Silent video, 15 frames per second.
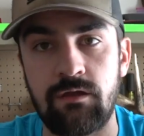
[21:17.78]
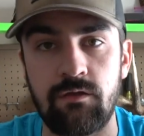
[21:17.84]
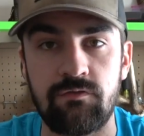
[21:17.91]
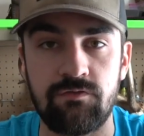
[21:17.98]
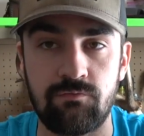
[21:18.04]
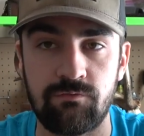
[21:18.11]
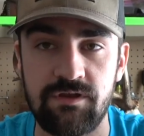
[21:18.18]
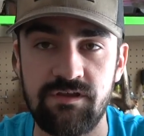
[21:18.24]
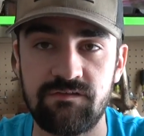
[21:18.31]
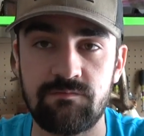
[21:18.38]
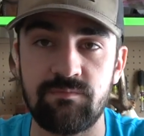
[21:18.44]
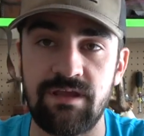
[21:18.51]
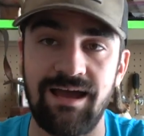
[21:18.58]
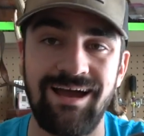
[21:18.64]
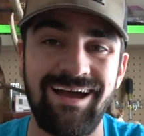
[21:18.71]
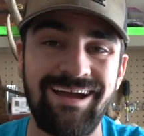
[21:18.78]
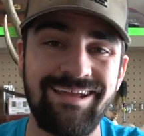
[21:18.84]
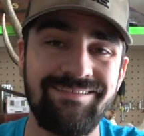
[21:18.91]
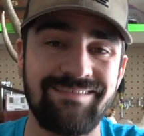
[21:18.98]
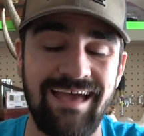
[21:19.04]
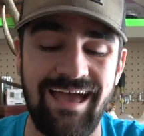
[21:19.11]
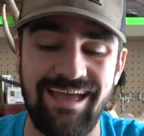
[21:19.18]
The reason
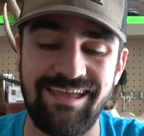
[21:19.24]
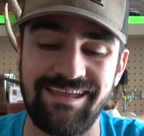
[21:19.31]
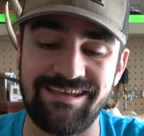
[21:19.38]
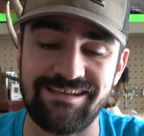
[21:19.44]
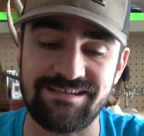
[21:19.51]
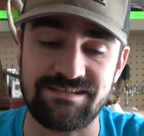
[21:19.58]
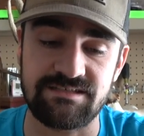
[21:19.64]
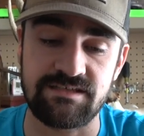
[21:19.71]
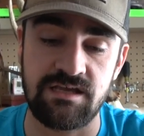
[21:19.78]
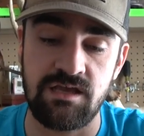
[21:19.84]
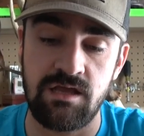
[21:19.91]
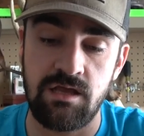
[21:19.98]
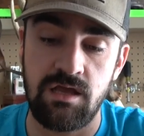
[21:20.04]
behind that is